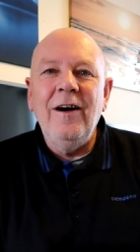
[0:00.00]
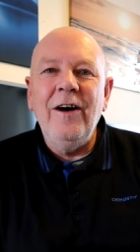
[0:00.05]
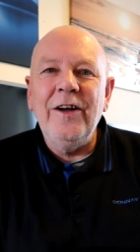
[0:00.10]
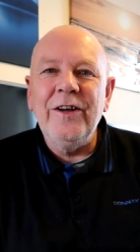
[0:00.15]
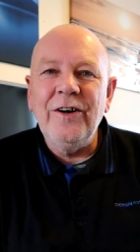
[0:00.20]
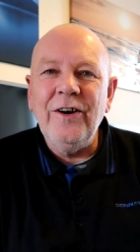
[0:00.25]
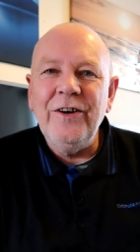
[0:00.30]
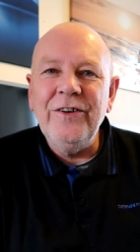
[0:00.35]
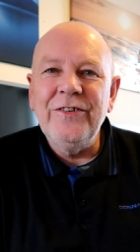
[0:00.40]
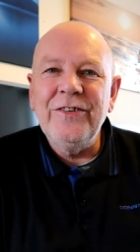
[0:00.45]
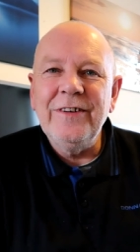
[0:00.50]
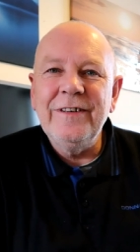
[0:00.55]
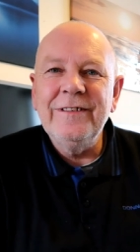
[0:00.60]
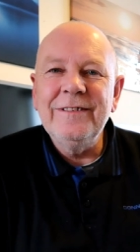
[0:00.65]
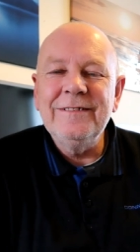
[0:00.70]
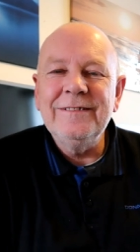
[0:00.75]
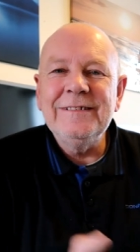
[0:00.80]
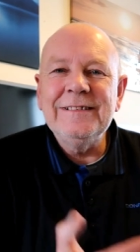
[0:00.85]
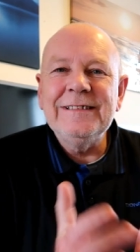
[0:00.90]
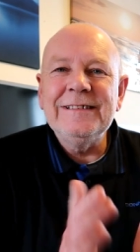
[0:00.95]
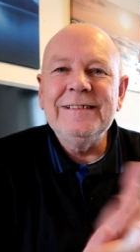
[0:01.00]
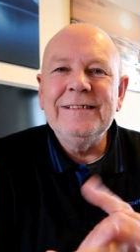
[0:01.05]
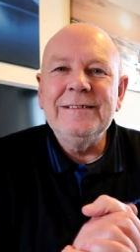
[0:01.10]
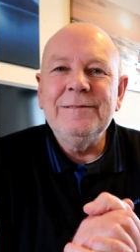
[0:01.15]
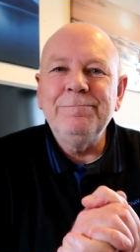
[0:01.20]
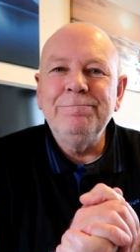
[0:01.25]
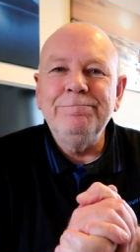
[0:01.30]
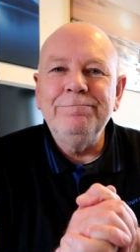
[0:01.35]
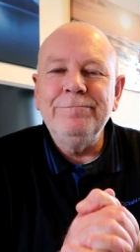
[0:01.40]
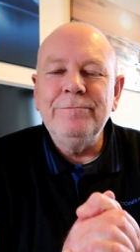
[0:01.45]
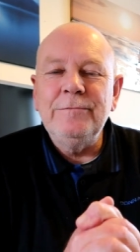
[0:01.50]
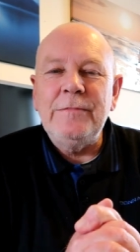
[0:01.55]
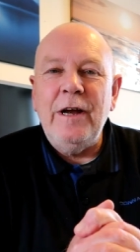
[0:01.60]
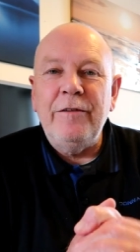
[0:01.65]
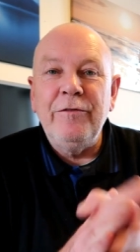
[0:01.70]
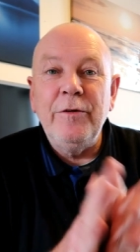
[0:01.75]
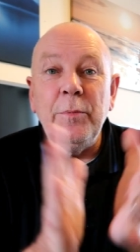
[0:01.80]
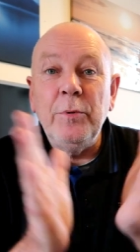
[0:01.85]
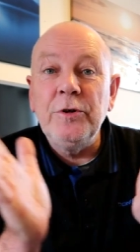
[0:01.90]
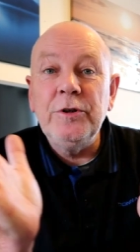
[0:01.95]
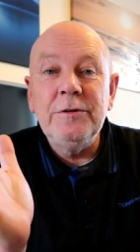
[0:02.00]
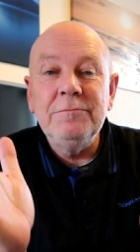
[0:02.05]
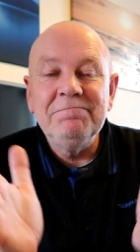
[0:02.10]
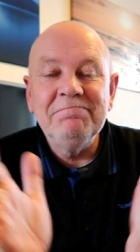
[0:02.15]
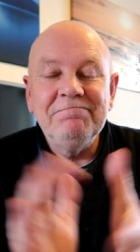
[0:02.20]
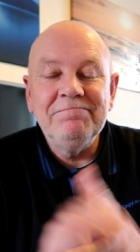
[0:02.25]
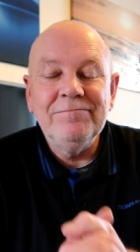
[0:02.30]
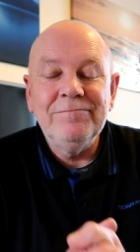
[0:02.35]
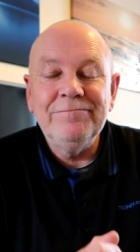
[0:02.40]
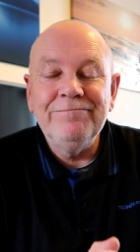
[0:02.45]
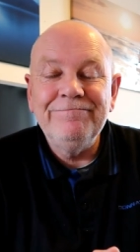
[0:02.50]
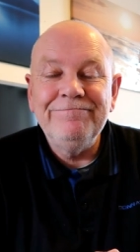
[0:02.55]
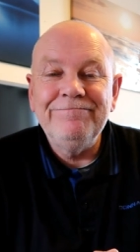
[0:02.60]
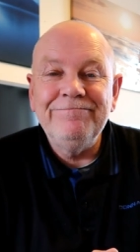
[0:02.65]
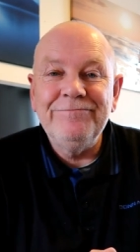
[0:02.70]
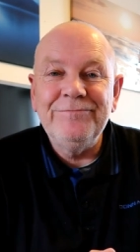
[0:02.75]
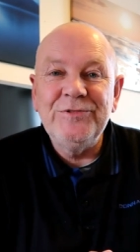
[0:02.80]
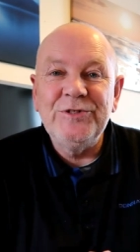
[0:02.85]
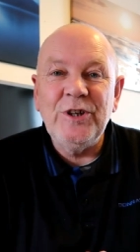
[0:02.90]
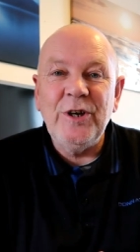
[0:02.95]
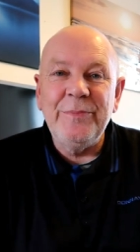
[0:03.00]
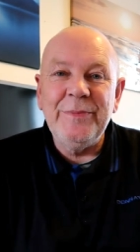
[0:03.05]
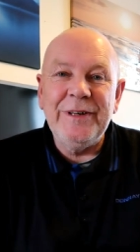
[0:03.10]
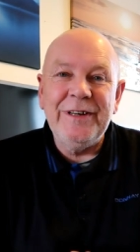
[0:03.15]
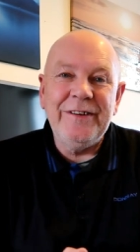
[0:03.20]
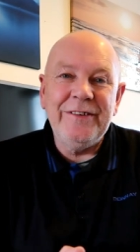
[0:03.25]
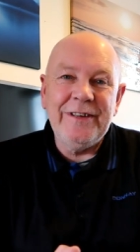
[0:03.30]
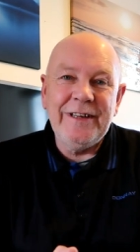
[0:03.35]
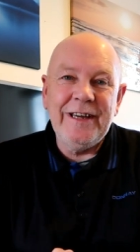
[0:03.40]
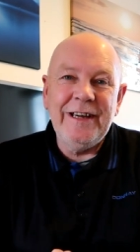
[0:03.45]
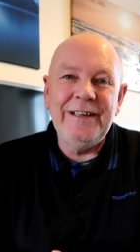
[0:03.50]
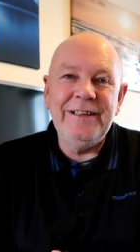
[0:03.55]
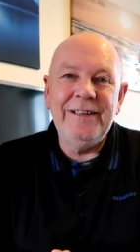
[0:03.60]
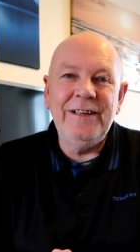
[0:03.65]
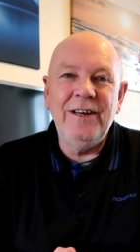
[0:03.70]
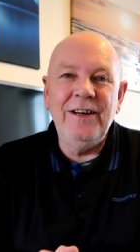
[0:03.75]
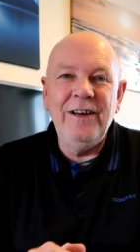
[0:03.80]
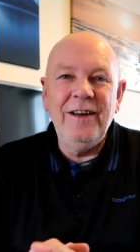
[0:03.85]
Hi guys, everybody, Simon here again.